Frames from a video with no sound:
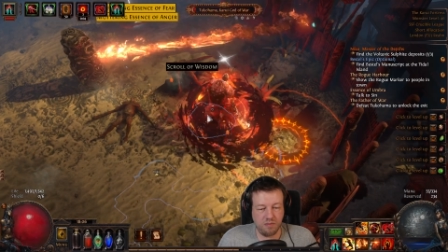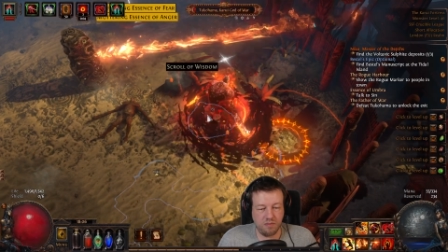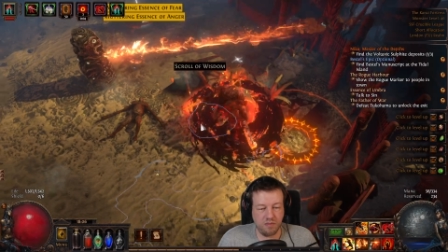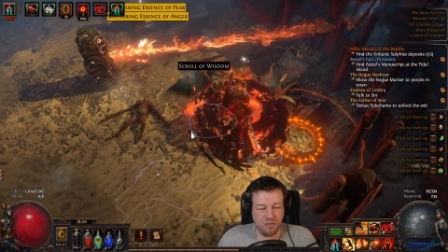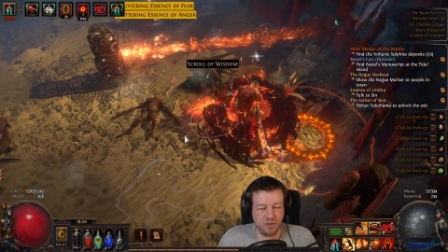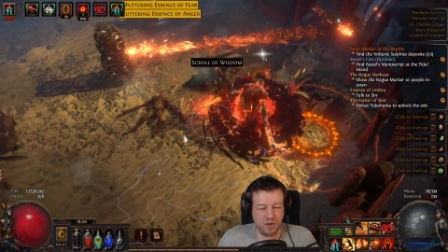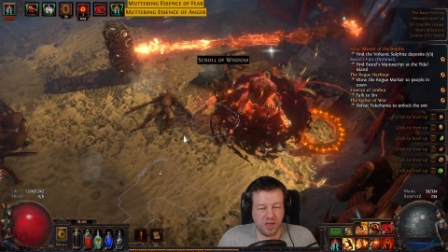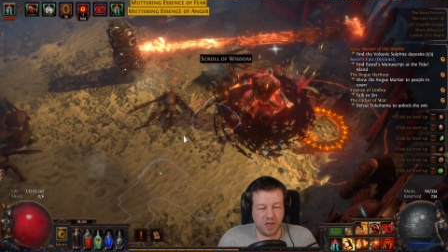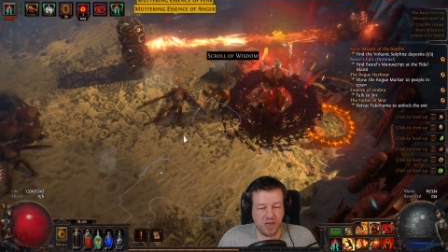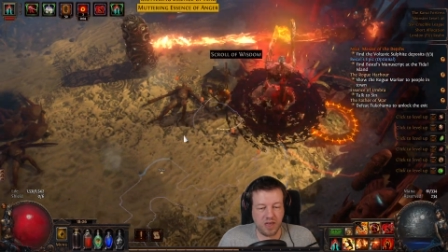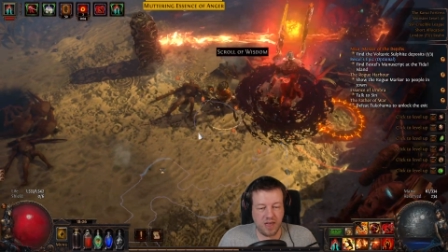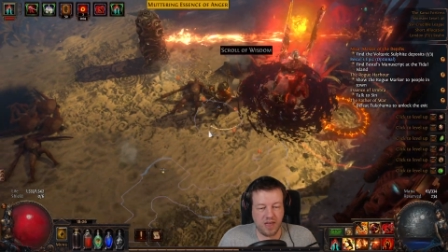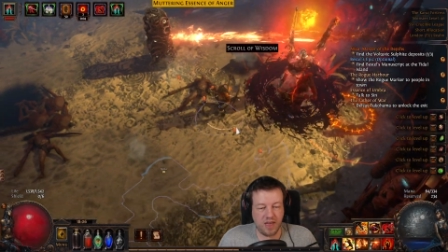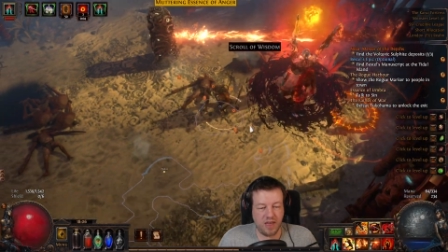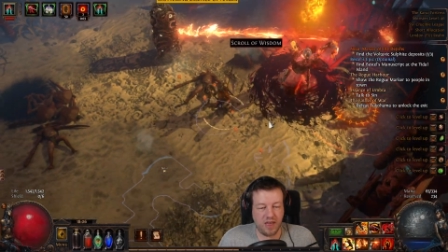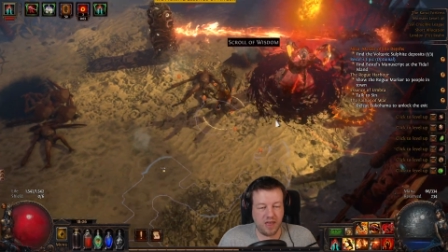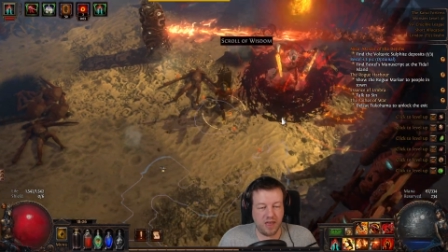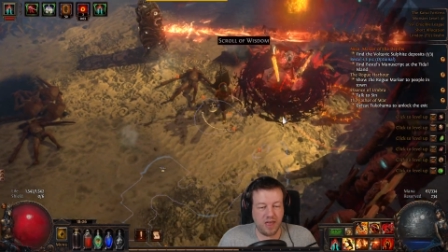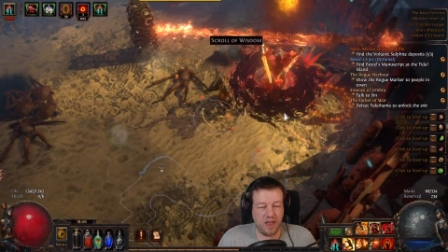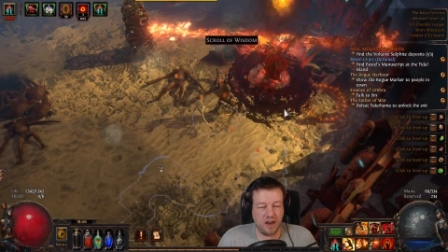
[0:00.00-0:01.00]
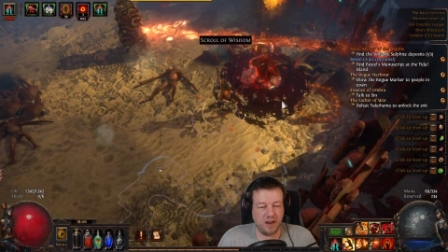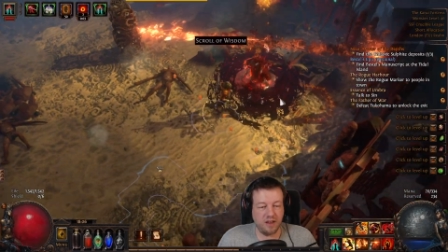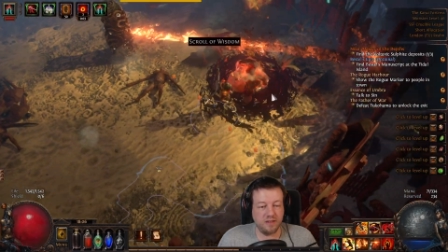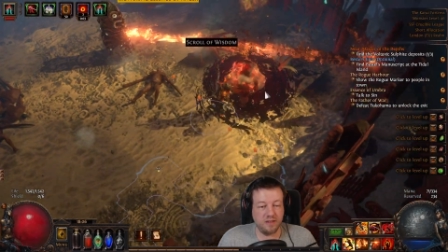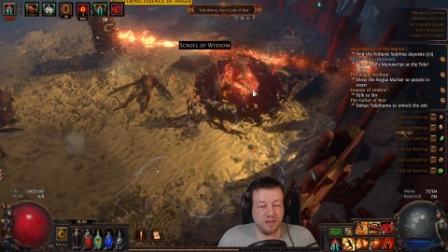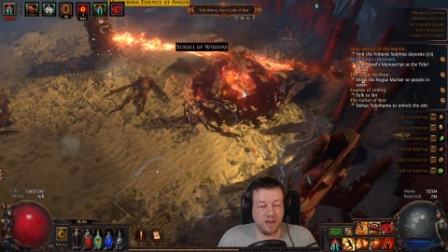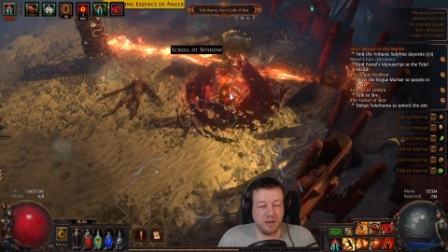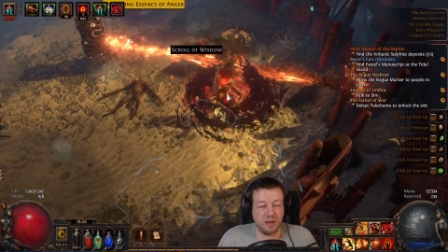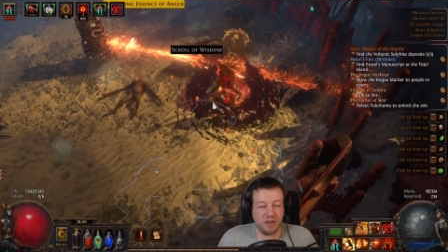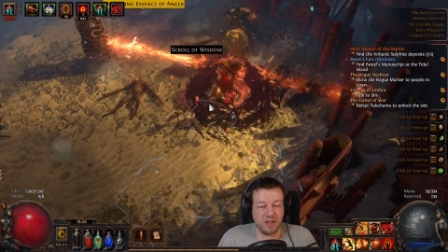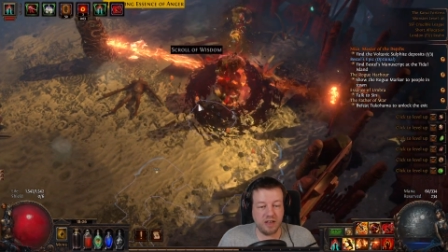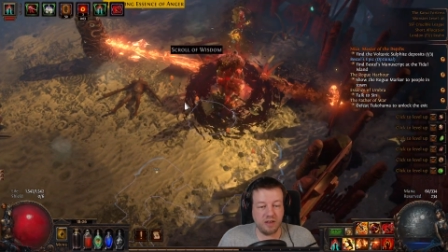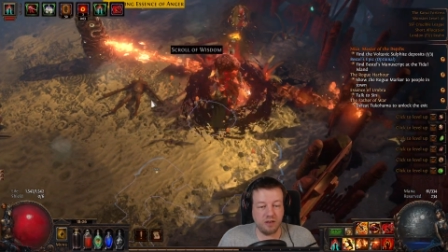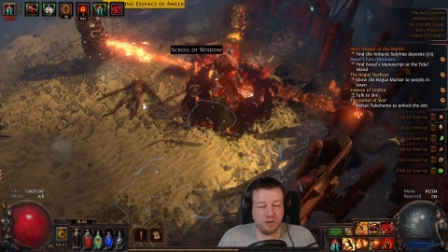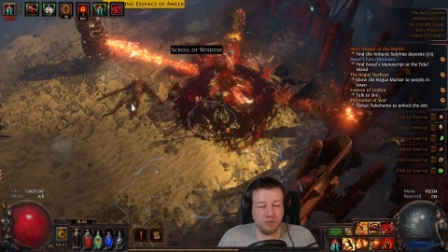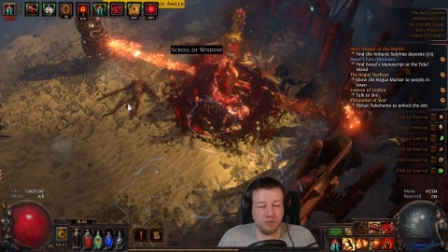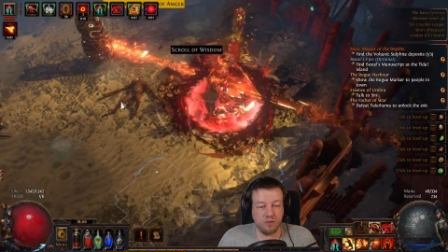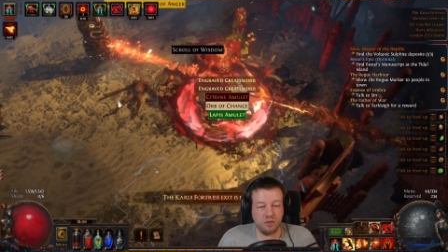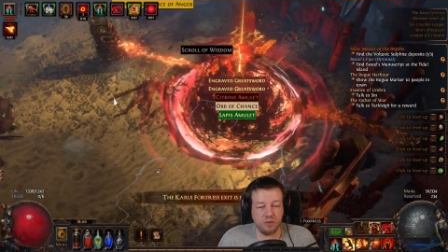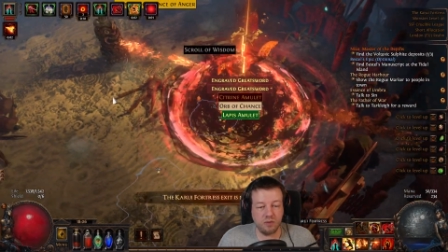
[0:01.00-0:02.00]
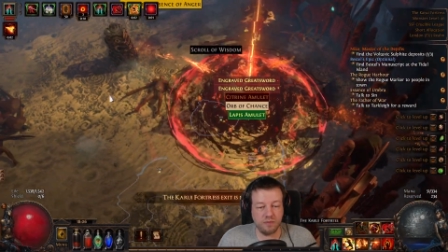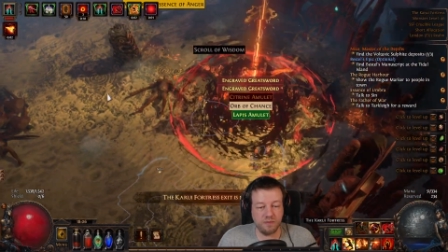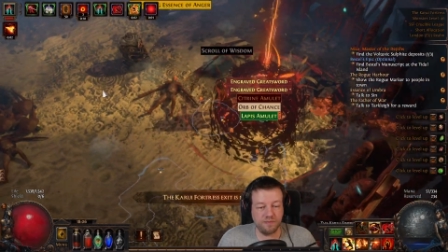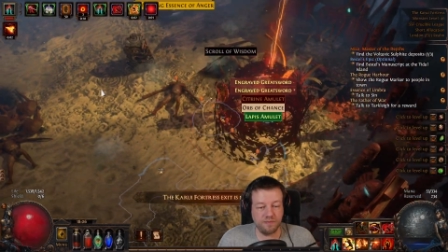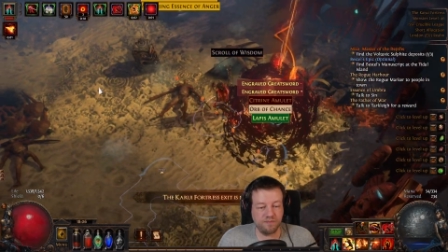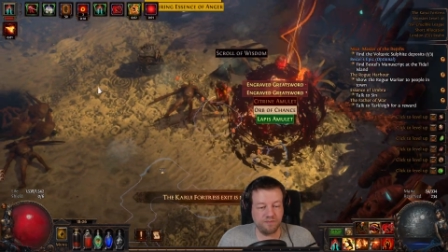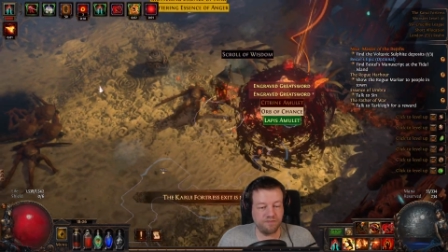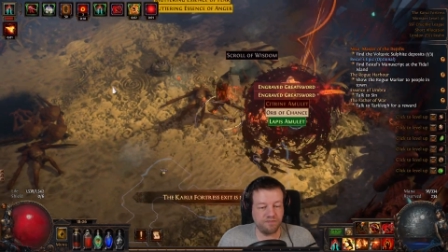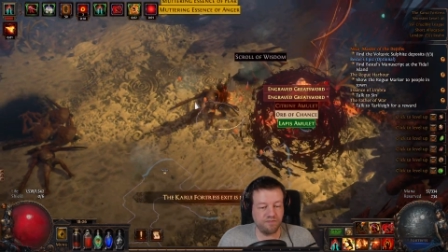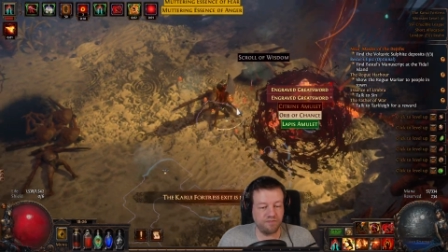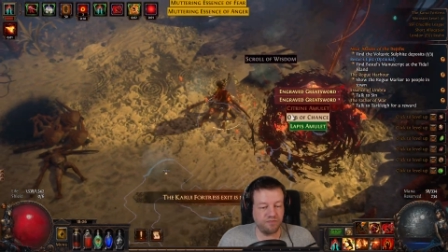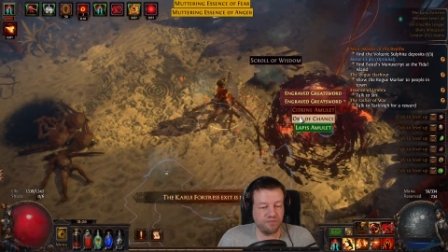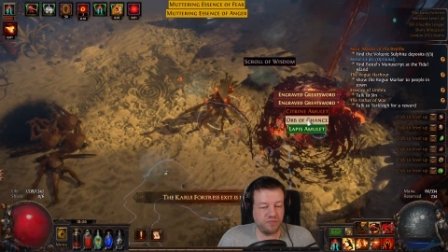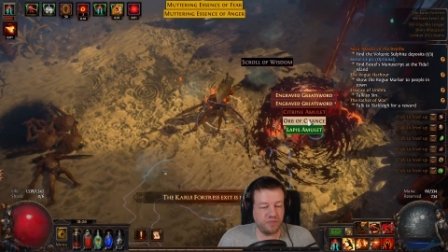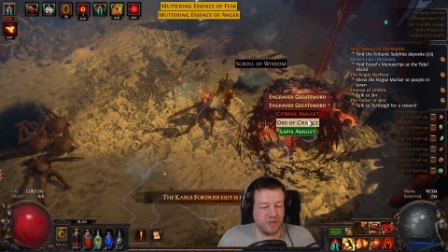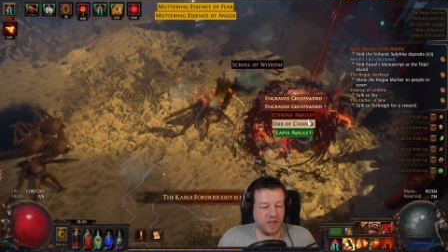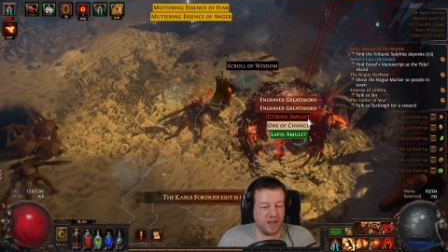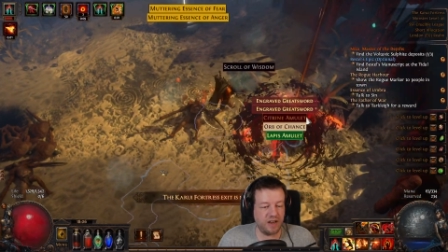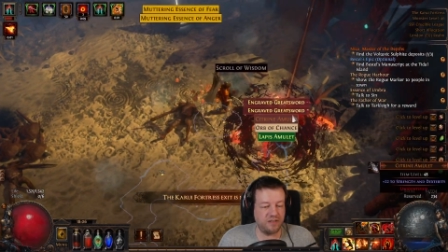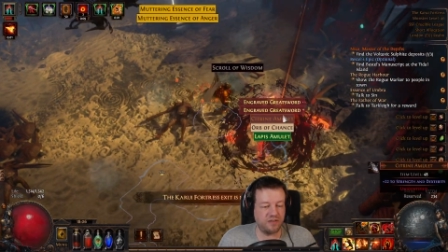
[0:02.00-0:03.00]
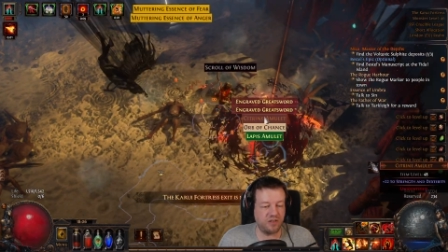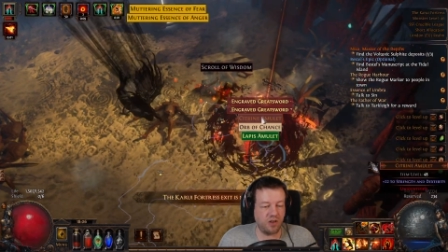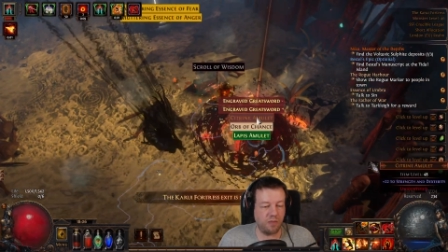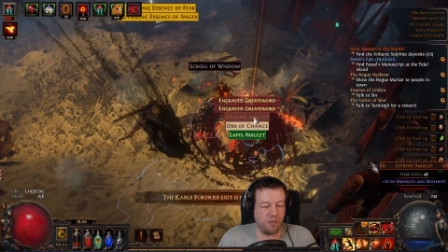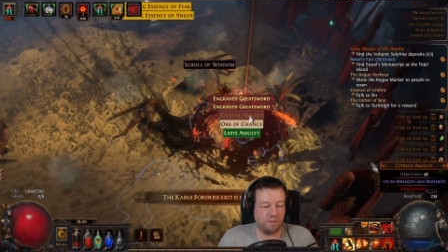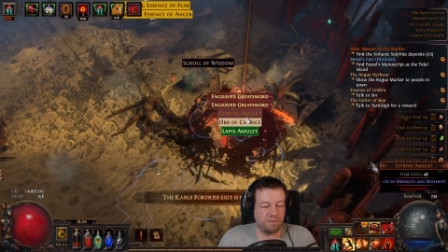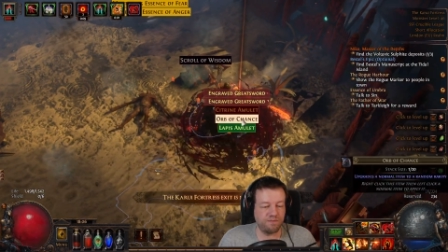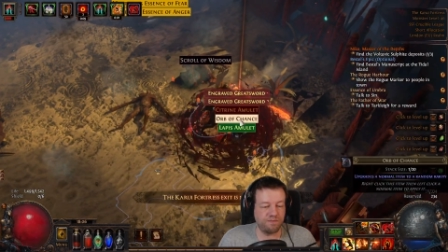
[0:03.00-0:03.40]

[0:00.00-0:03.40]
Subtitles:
Okay, anytime now. And he's gone.